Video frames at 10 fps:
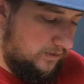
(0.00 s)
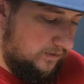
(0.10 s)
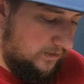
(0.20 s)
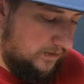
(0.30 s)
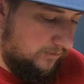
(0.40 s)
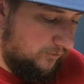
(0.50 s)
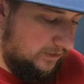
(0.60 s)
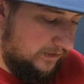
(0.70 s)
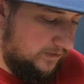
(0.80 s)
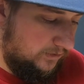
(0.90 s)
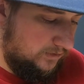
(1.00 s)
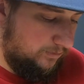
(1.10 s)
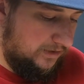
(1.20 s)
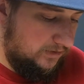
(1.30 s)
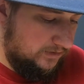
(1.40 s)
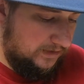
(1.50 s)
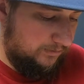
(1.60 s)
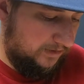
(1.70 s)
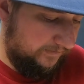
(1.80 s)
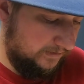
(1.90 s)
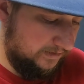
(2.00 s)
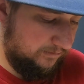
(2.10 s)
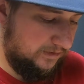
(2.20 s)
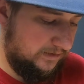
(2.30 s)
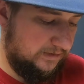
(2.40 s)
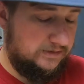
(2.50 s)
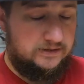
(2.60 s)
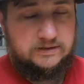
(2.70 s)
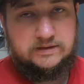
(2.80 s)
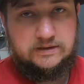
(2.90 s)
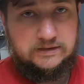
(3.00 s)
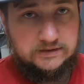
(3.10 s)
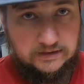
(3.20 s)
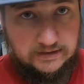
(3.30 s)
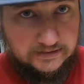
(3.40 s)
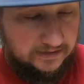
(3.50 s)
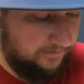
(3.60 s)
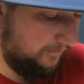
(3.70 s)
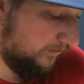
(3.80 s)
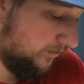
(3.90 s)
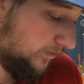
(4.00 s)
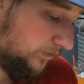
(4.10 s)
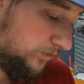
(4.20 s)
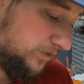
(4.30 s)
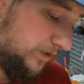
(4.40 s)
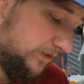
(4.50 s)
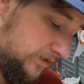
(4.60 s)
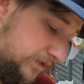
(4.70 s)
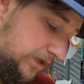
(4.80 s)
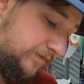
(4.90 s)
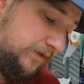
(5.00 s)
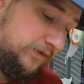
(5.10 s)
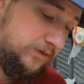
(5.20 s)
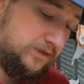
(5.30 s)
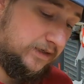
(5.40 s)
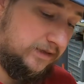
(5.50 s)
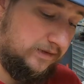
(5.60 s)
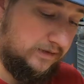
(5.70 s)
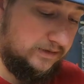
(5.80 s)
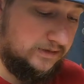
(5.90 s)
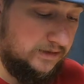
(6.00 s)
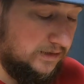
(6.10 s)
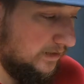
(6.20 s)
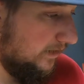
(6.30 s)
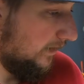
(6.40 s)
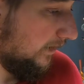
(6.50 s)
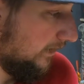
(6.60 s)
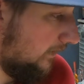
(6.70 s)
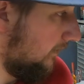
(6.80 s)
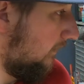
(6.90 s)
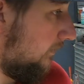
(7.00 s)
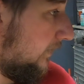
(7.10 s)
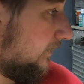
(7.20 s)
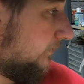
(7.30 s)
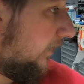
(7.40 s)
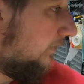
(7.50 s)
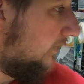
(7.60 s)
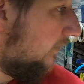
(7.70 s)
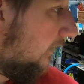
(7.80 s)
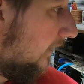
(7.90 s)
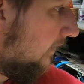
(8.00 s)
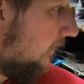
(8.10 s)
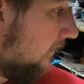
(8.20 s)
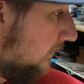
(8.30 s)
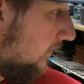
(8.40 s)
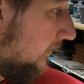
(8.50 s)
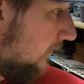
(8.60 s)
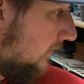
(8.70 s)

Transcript: And we like to use the painter's tape obviously because it's a lot safer to use on soft leathers like this. And the reason why we do that, you'll see in